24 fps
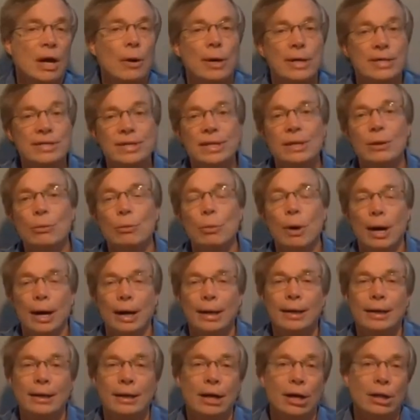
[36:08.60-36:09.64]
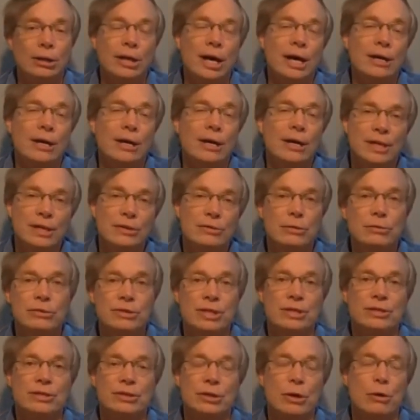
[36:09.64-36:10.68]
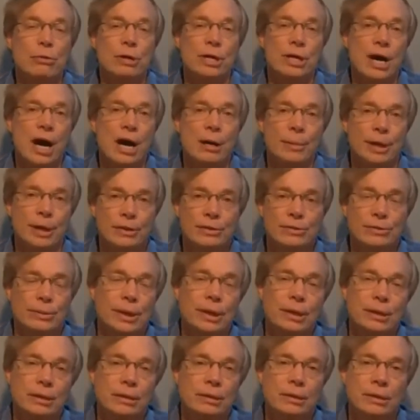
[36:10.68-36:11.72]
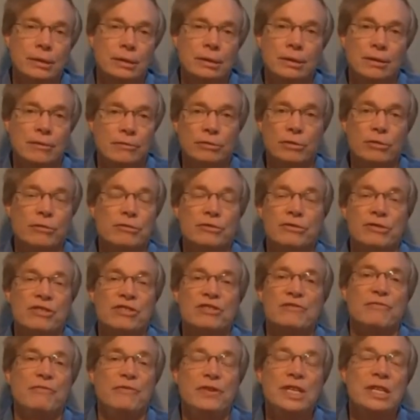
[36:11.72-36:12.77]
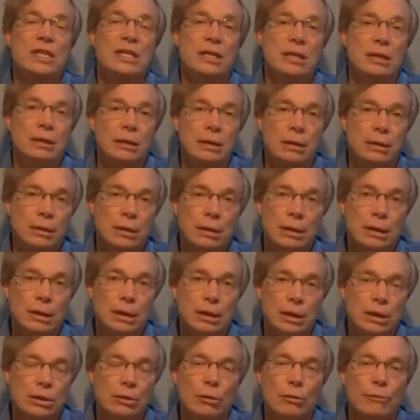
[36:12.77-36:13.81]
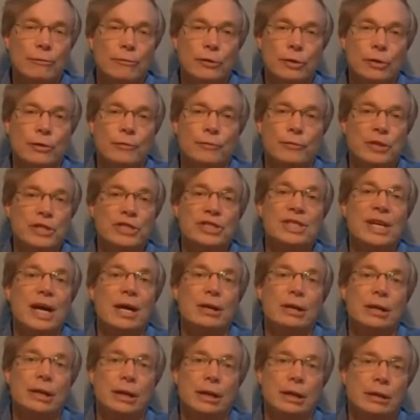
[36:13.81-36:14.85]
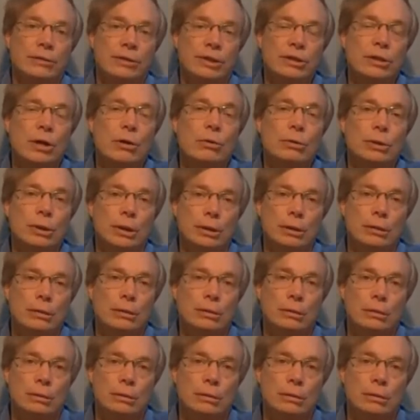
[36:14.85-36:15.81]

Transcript: Now I see why a lot of these use these tokenomics, right? So there's this fee, for selling the token